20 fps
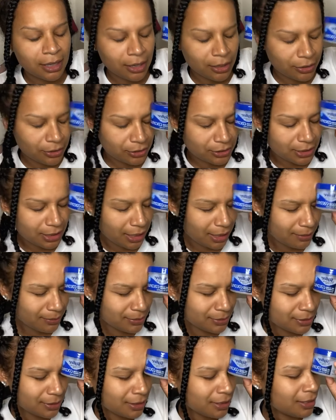
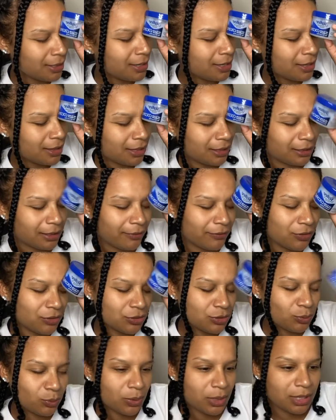types. Like I've used
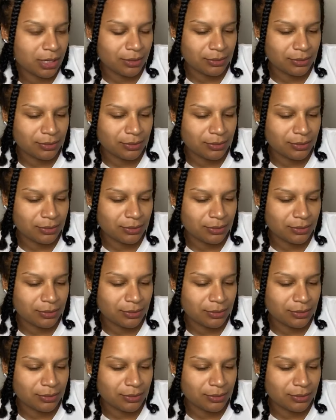one that was